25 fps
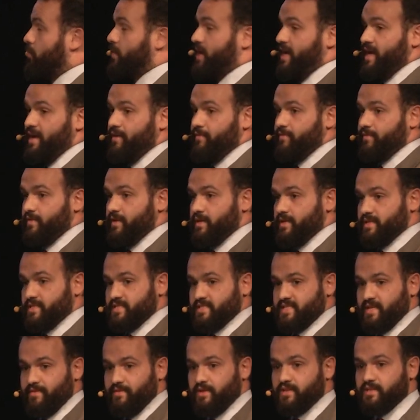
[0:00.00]
We have
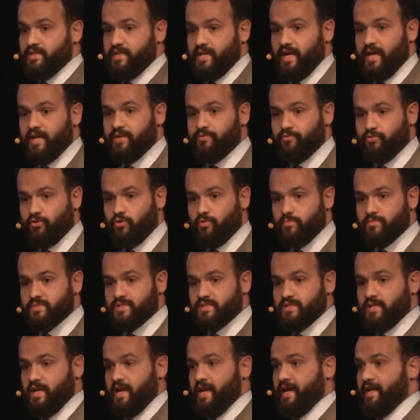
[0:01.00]
79
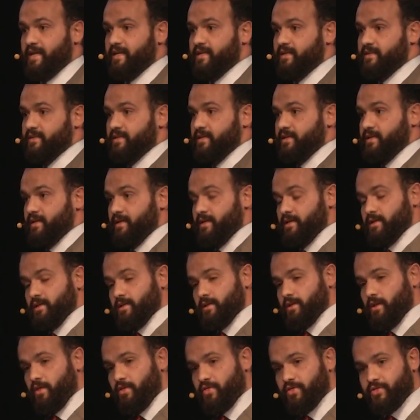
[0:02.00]
rooms and
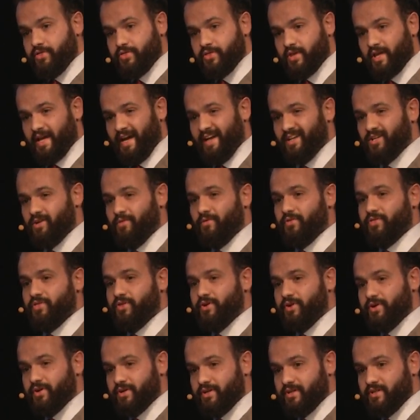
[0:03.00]
kind of
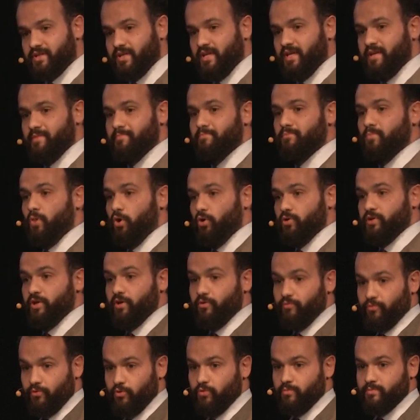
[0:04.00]
30
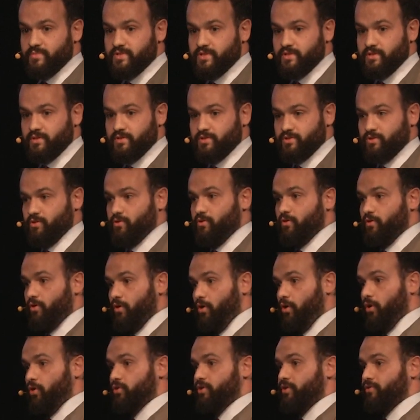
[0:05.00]
model rooms, so
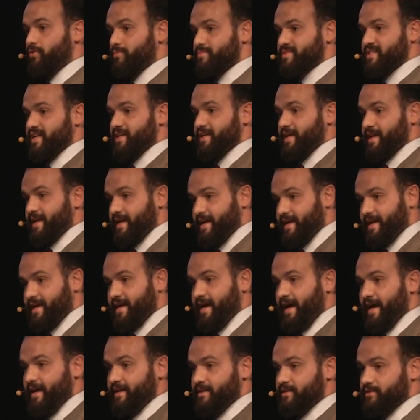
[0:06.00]
all the rooms are
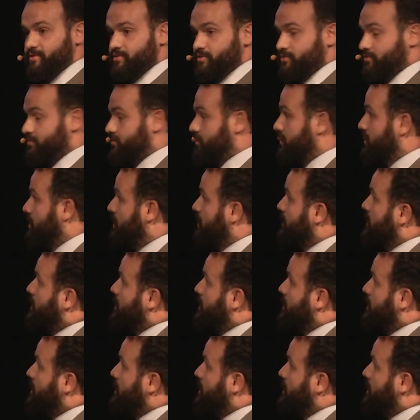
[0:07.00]
kind of